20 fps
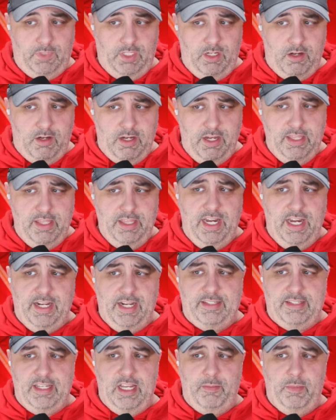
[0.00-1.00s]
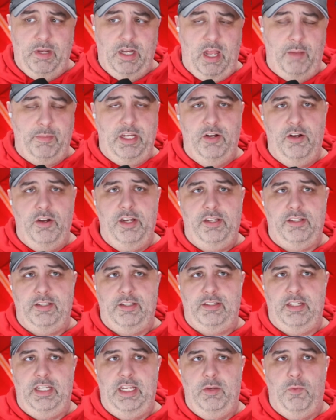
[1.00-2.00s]
in the next segment. I'm curious to
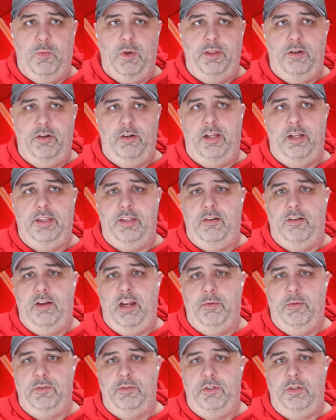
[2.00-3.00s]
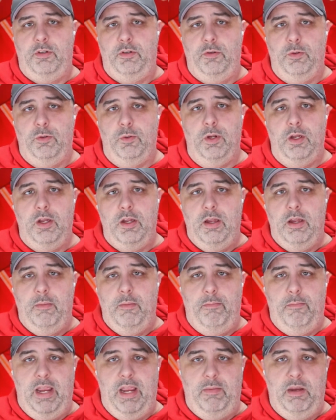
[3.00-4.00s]
see whether or not they're able to
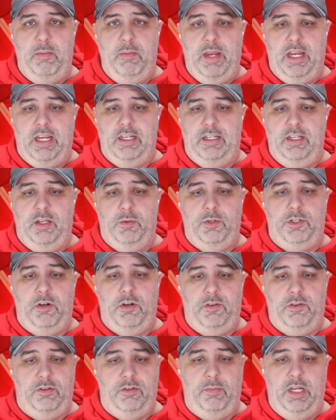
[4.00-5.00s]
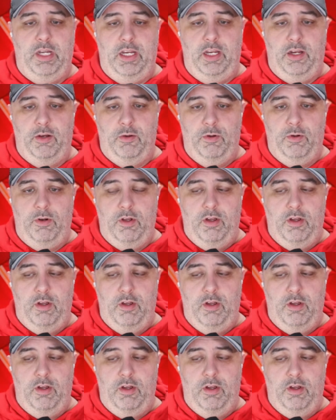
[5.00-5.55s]
maybe make a deal with Charles Omenihu.